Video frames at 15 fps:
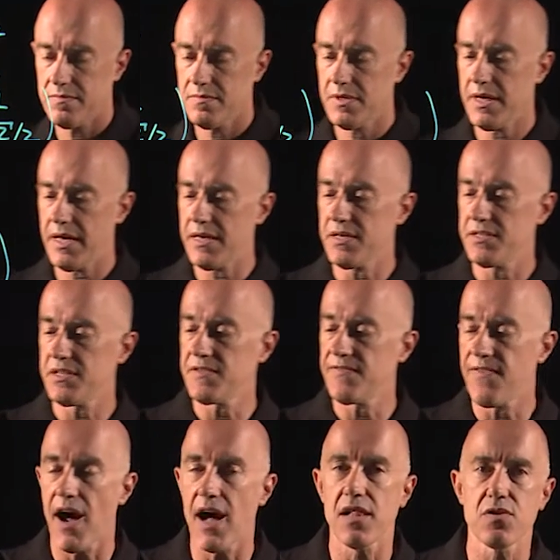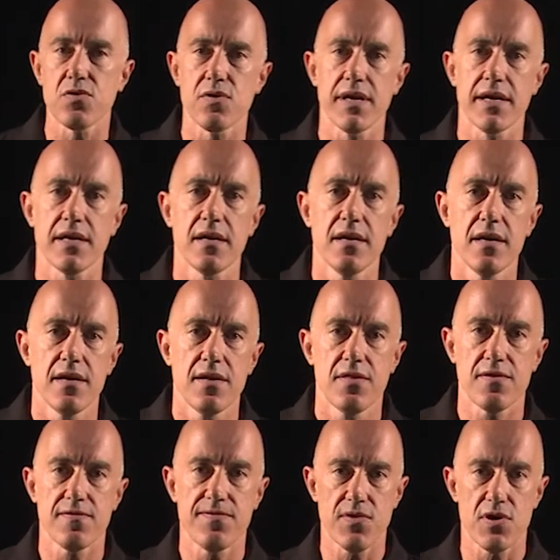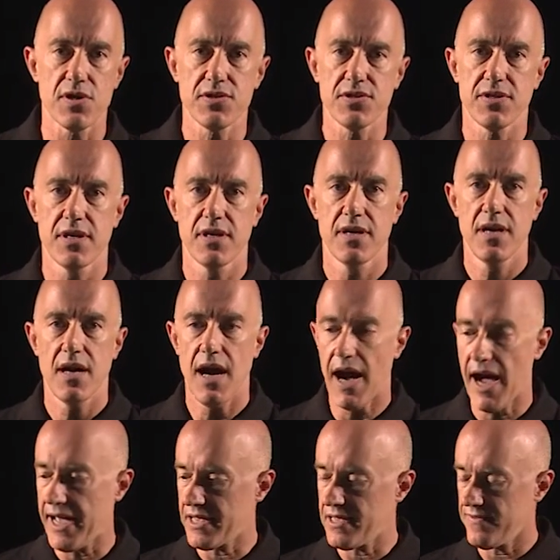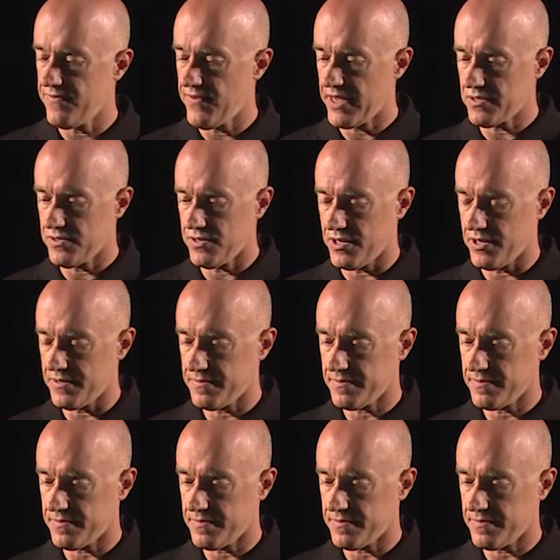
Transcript: okay, because it's following the first eigenvector.